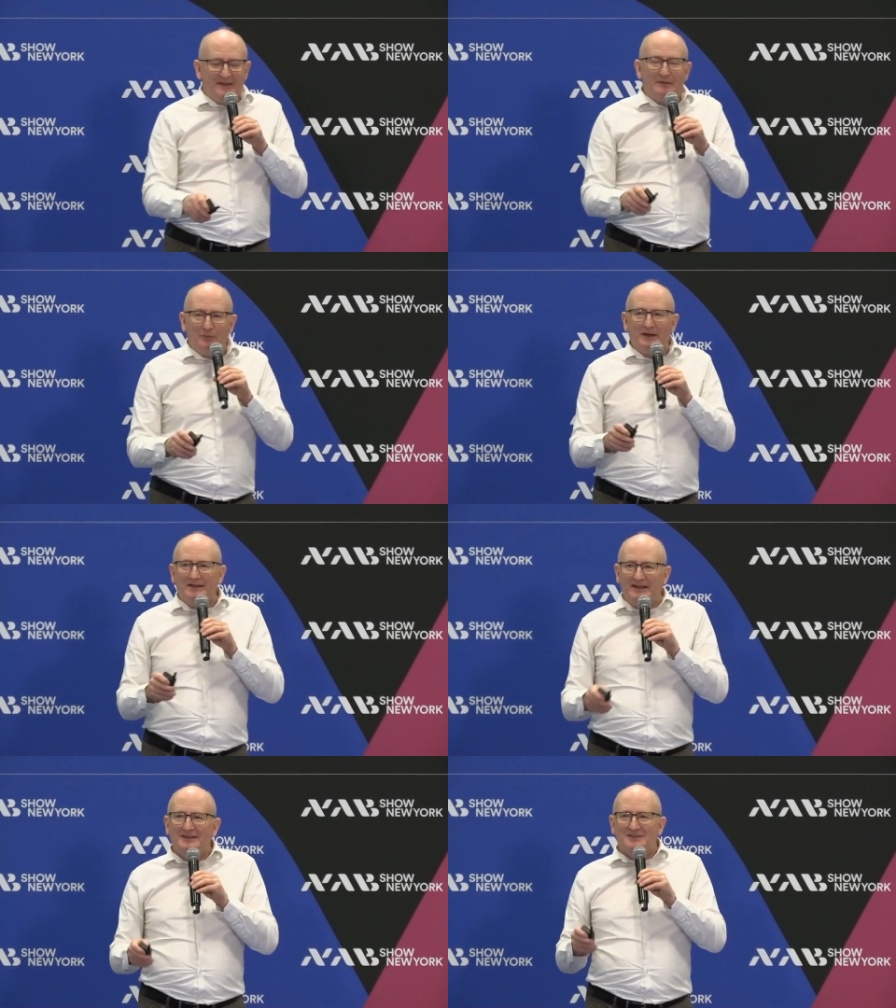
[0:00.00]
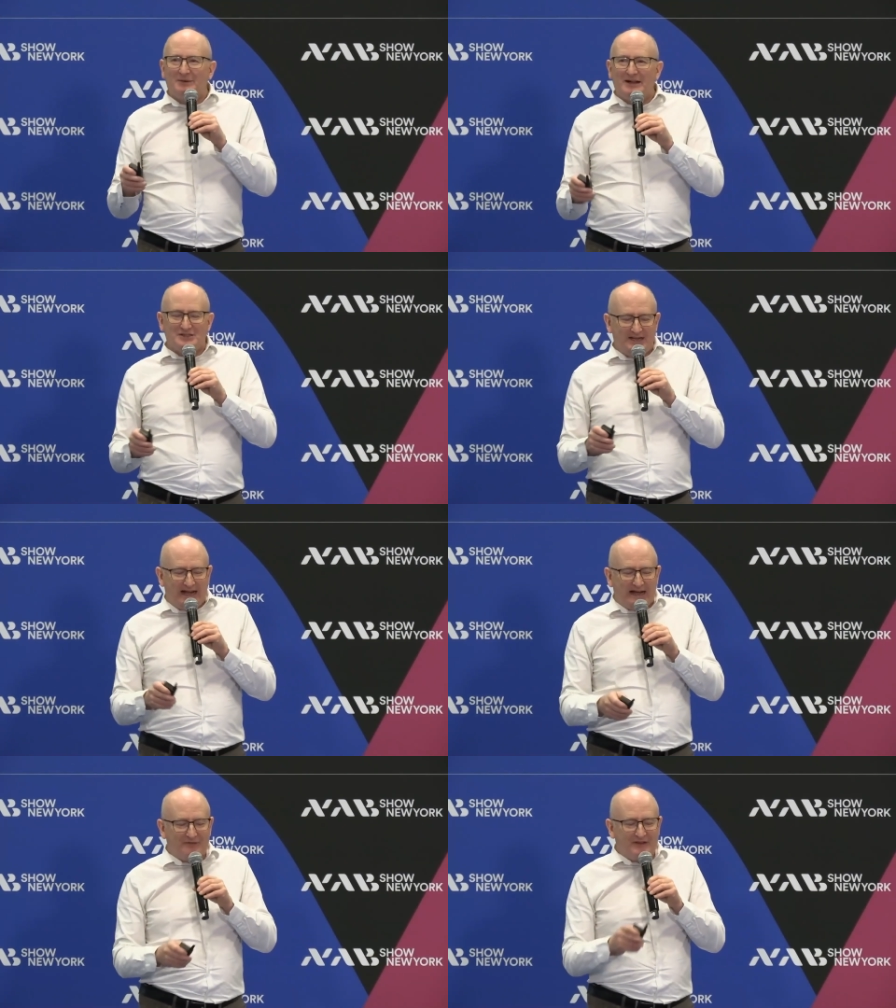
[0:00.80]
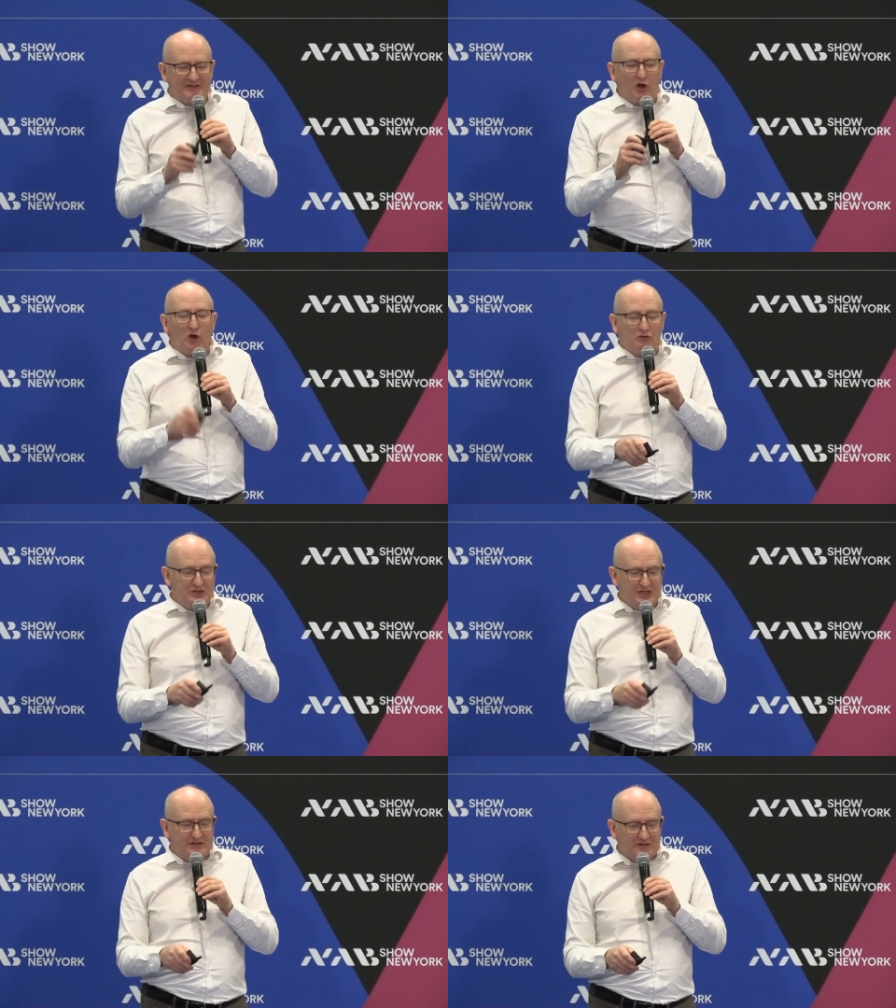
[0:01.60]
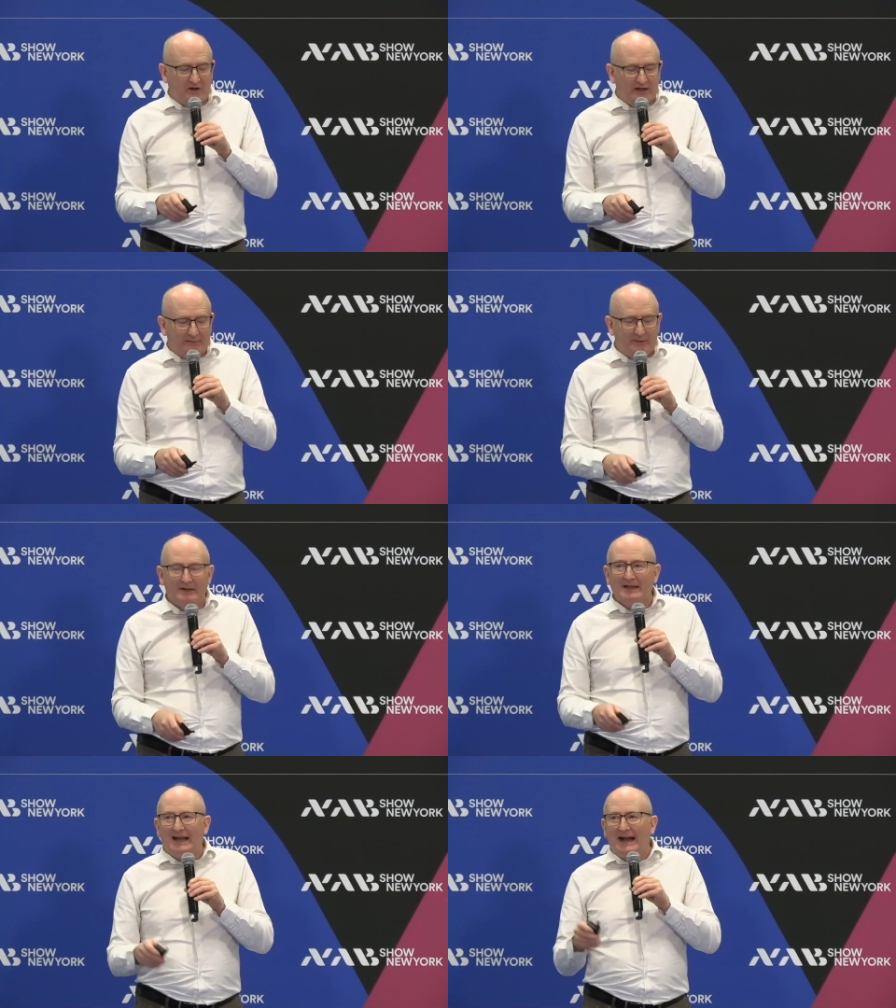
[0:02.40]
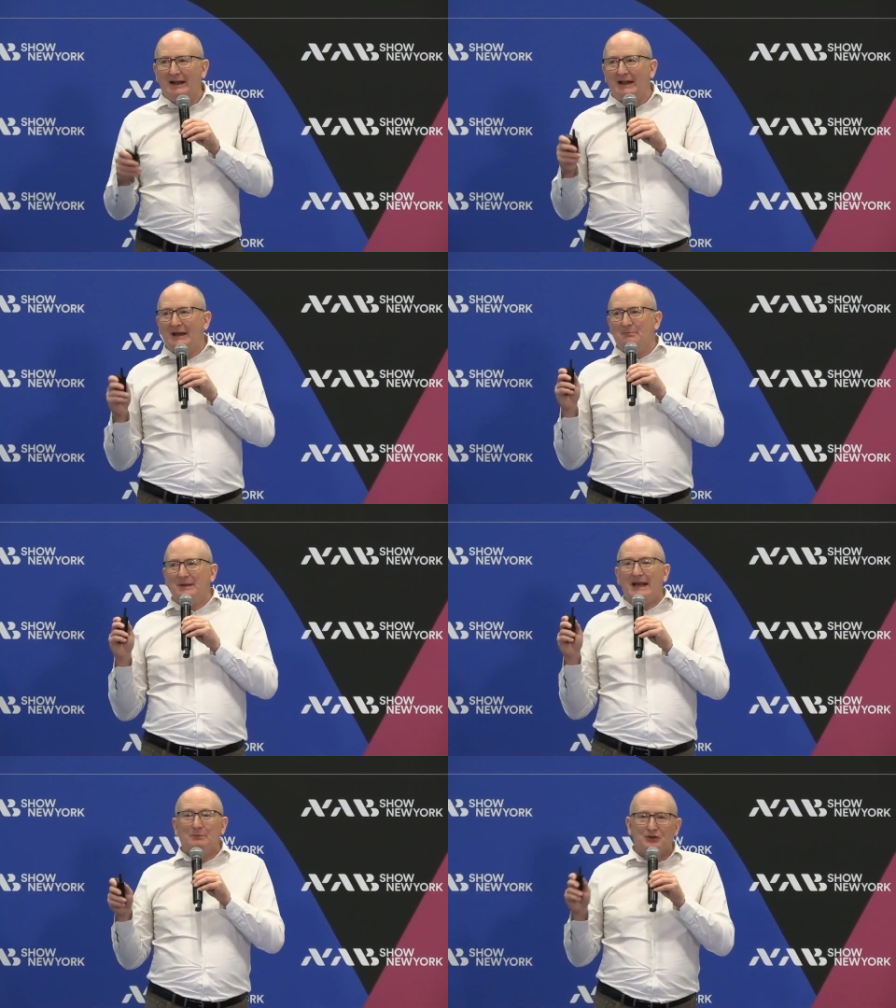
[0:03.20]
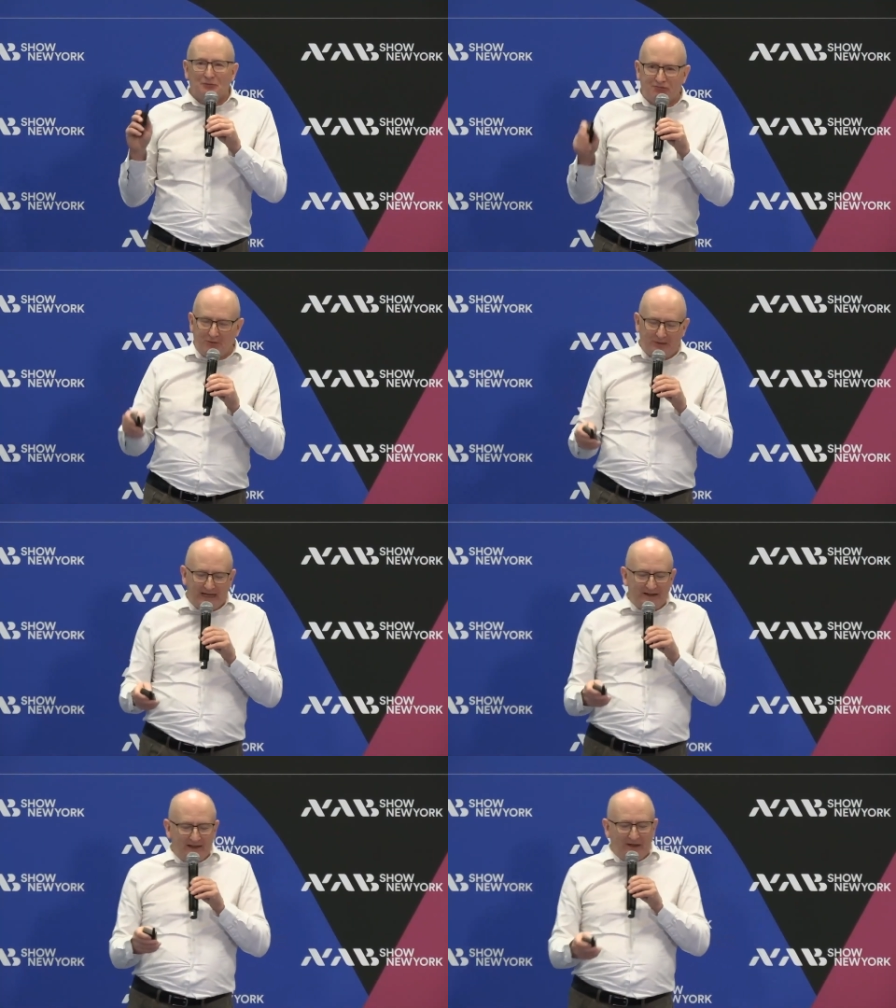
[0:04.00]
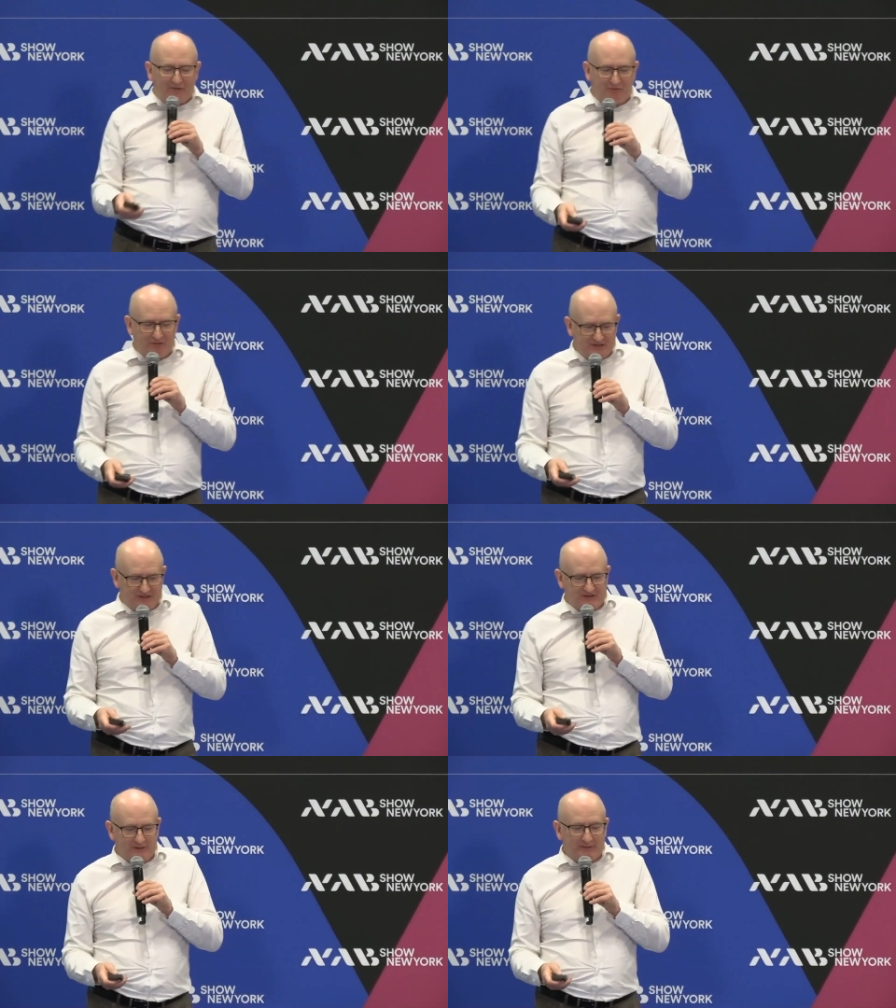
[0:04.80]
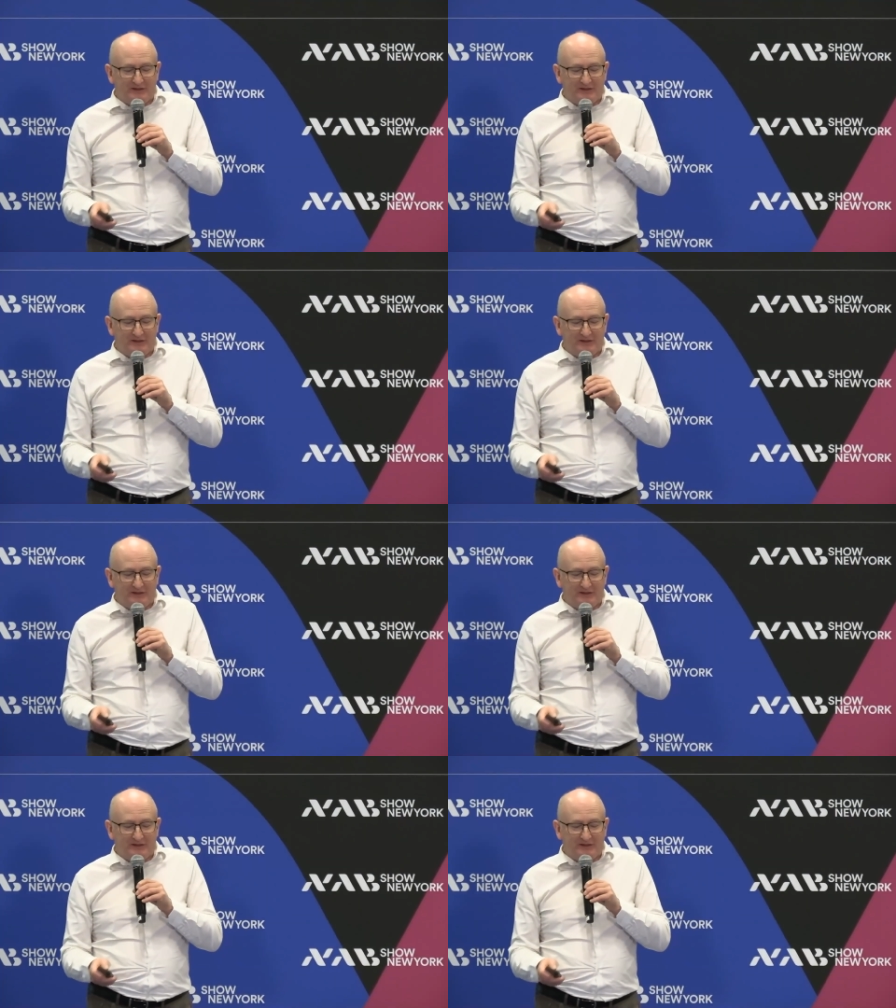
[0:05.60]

then we need to actually have this origin time and be able to propagate that through the system.